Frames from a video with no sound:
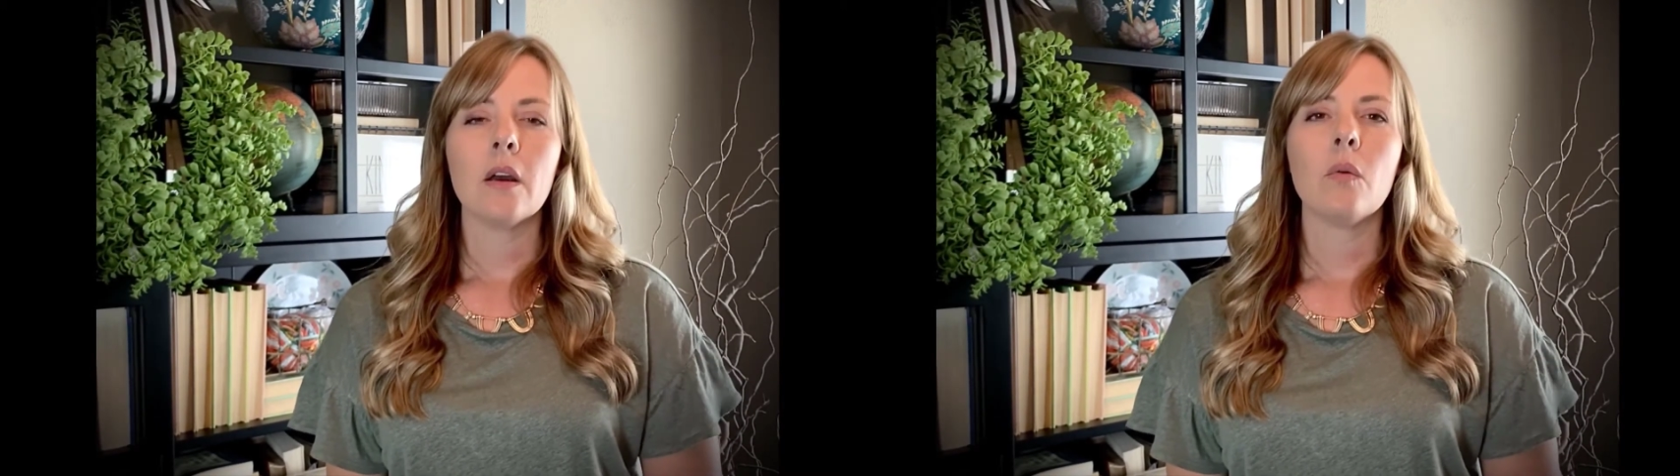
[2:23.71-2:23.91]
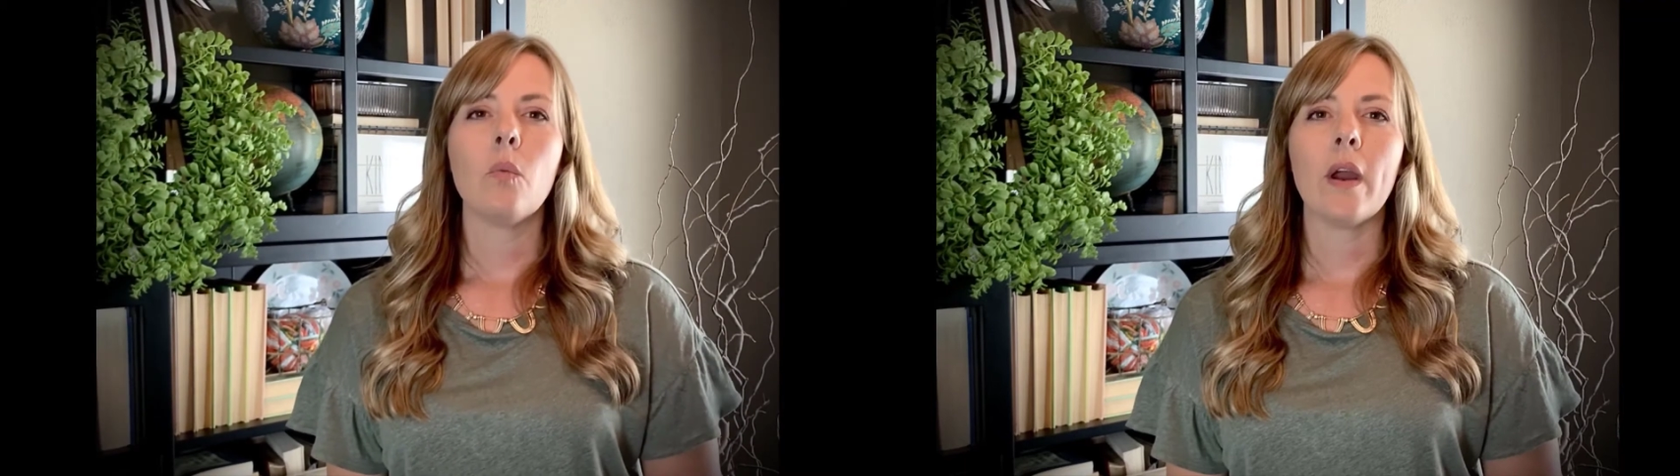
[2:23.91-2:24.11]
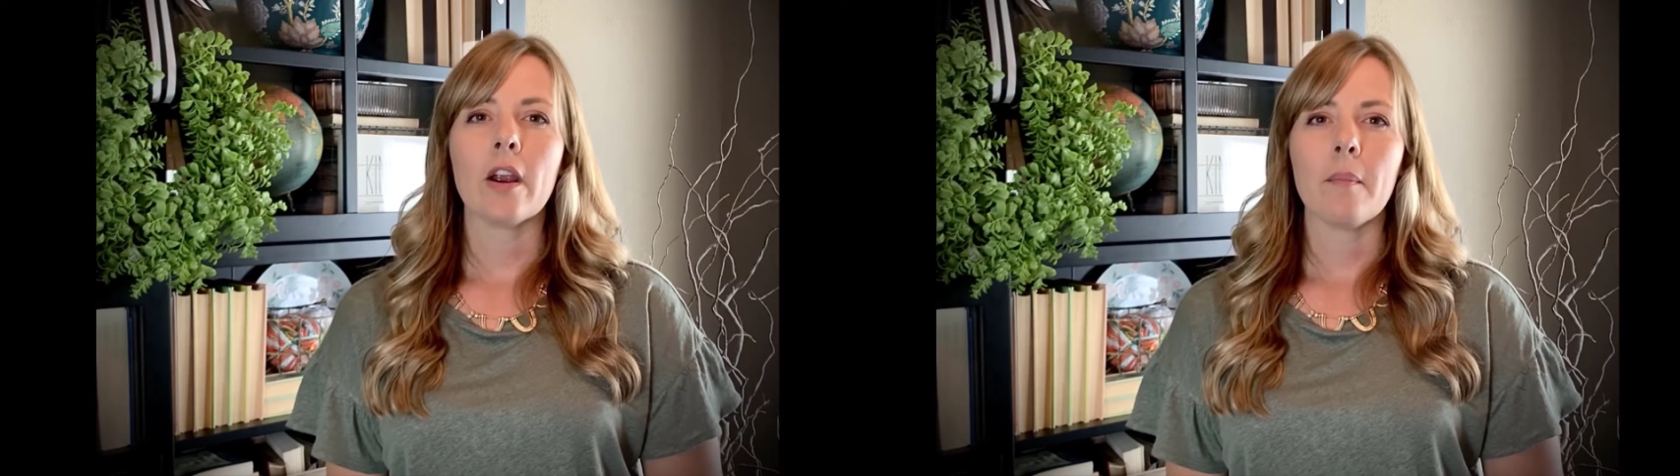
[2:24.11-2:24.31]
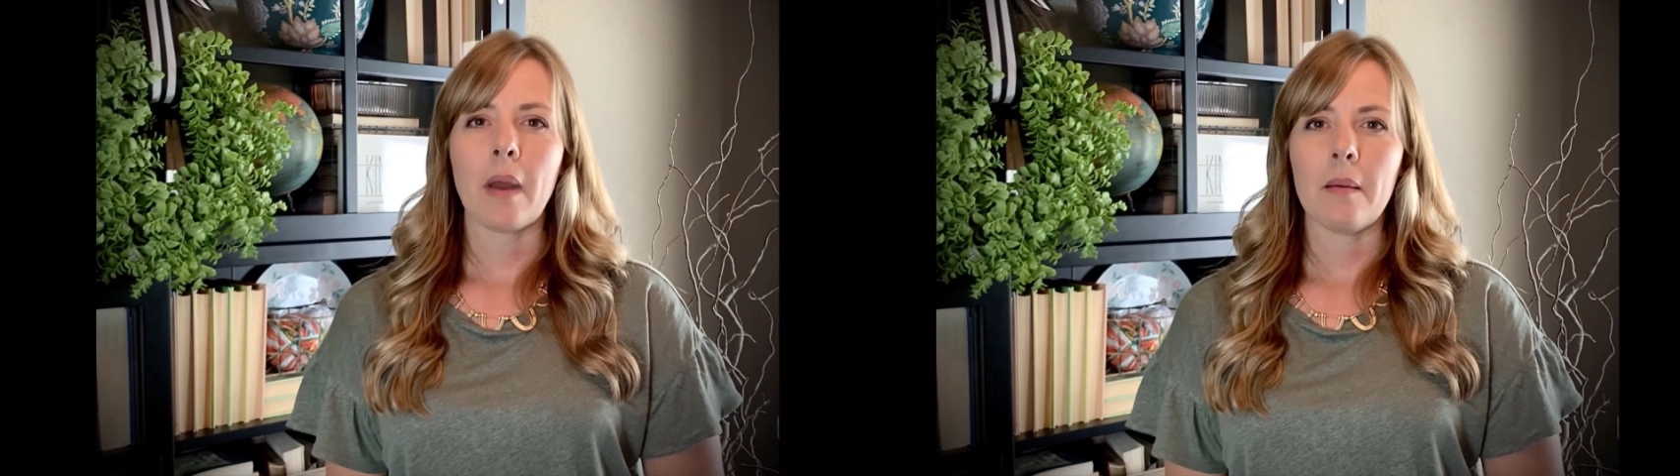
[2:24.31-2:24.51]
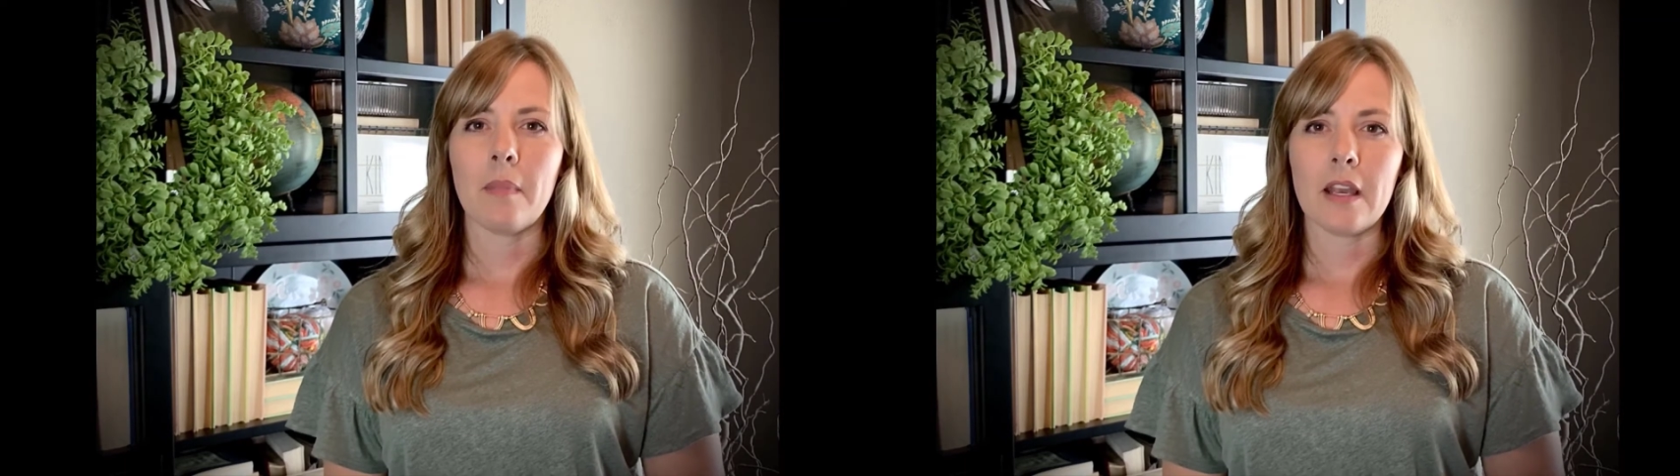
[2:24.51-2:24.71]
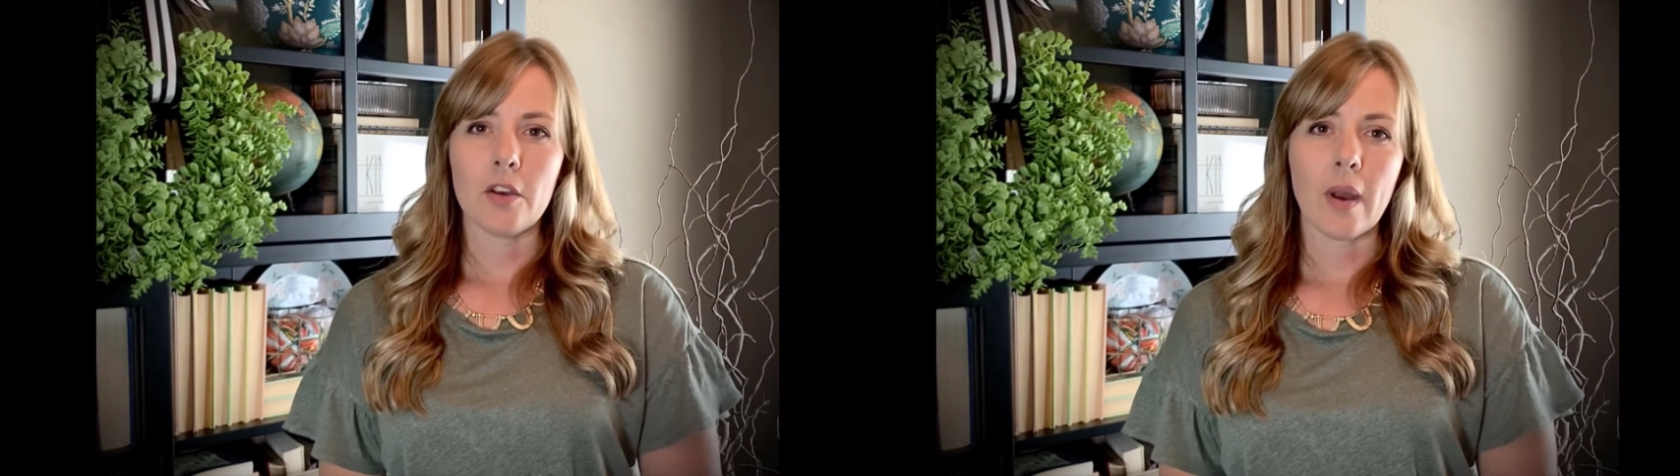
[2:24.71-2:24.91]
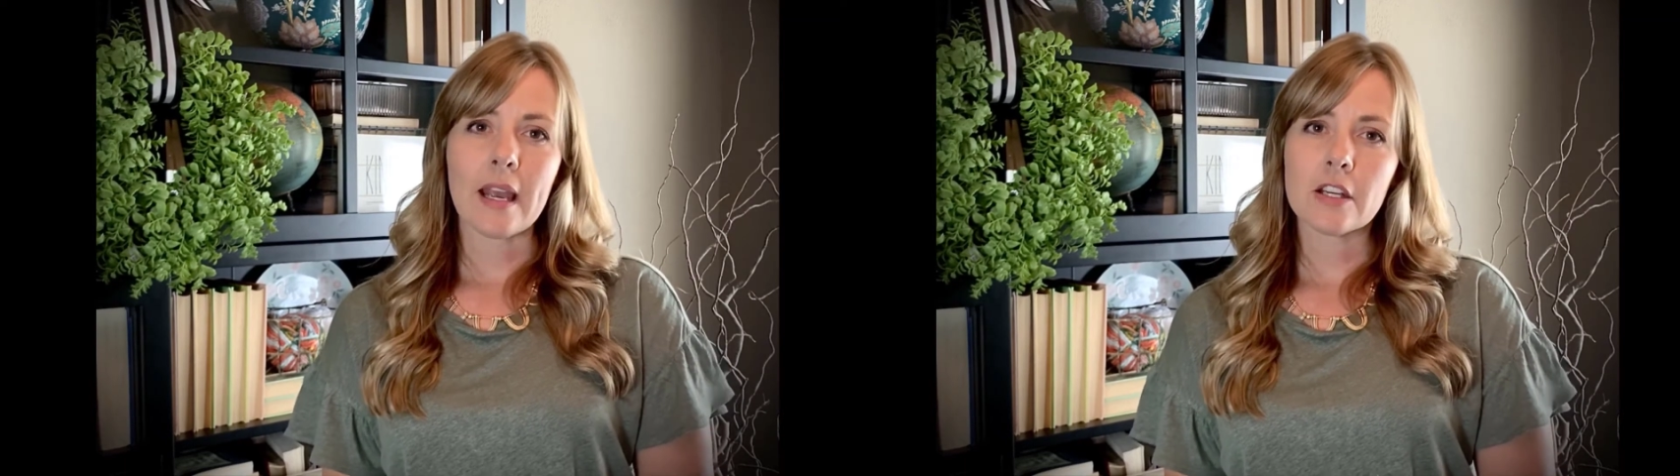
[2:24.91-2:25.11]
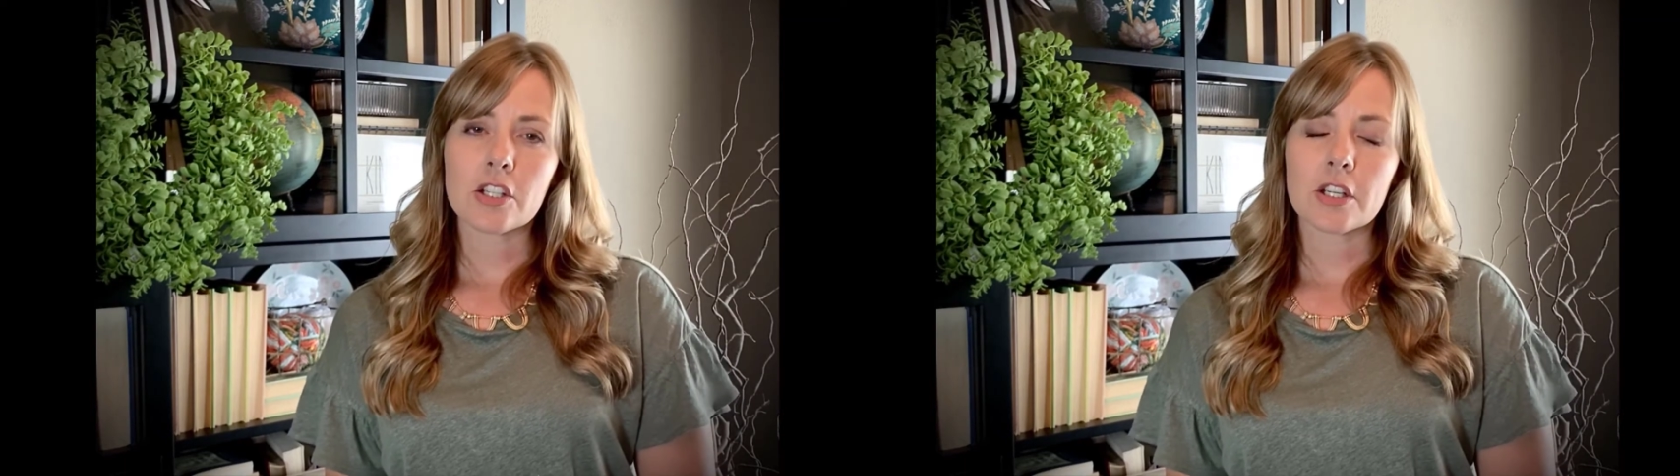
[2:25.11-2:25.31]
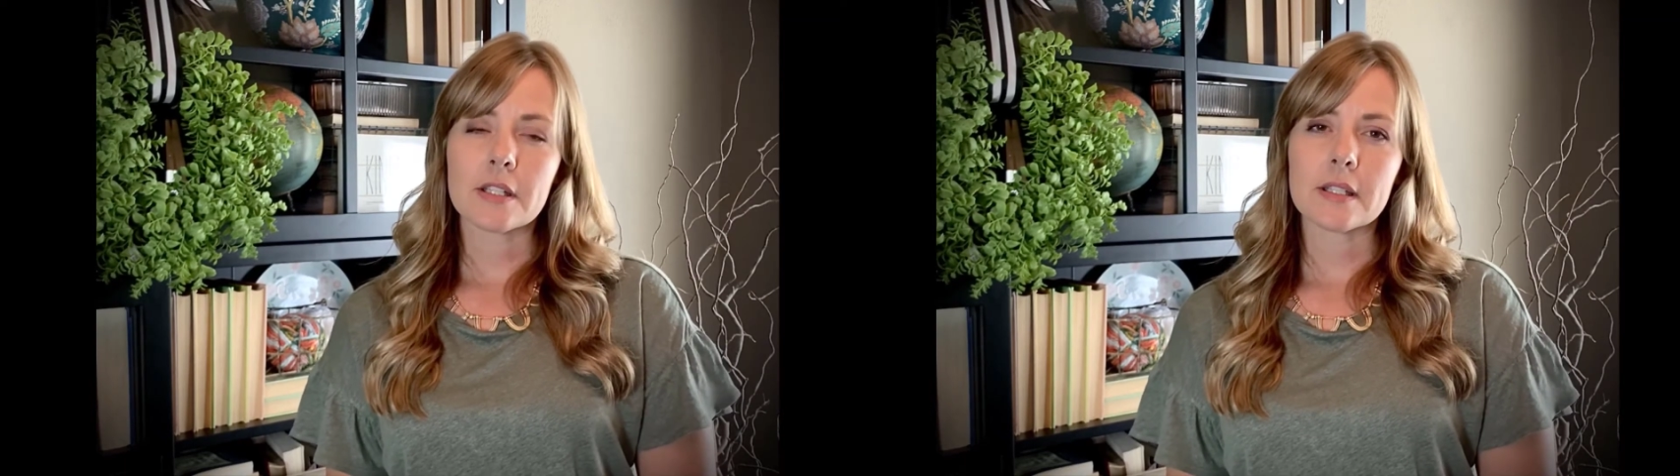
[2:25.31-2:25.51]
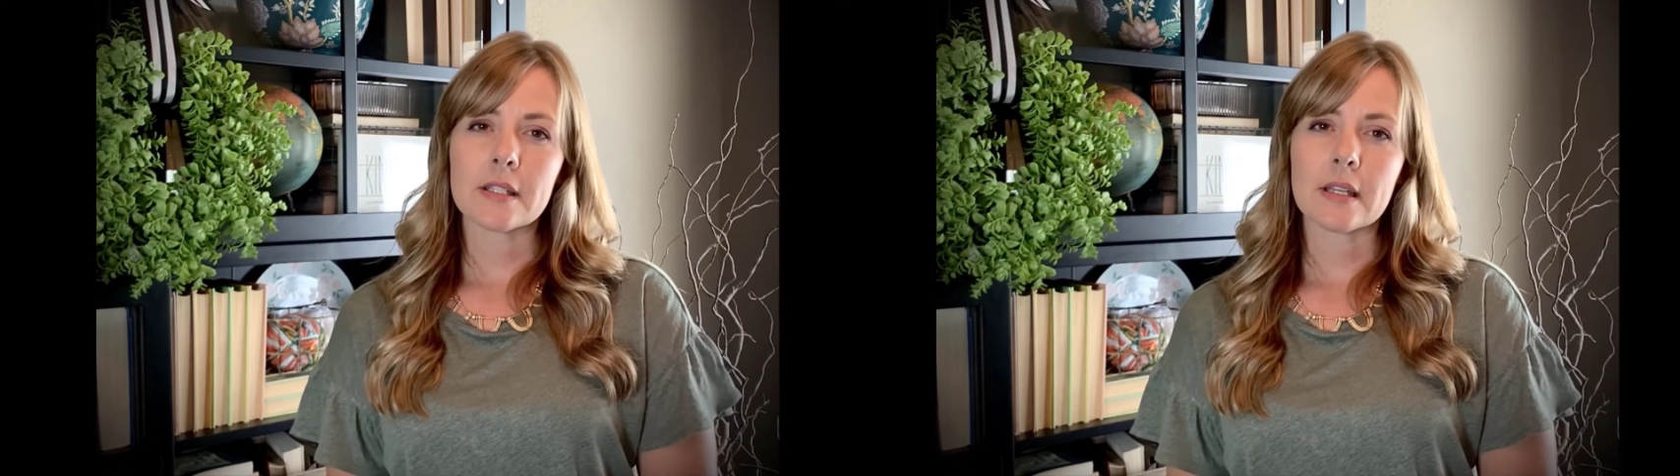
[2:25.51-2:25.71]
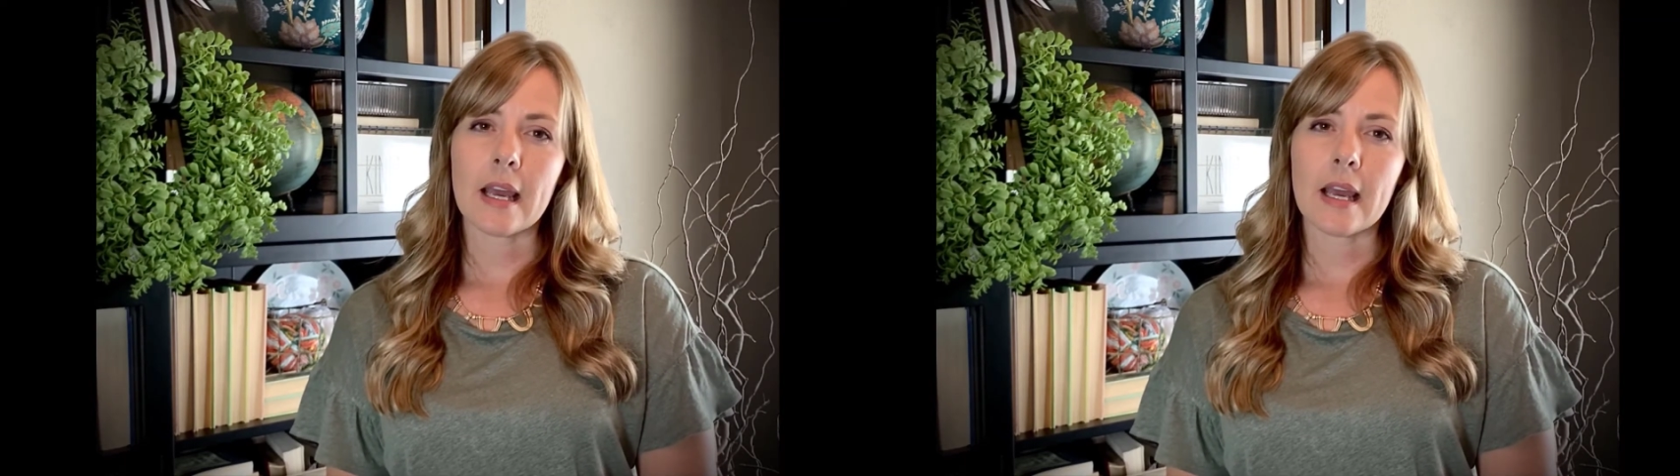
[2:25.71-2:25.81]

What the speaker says: where it might make you anxious,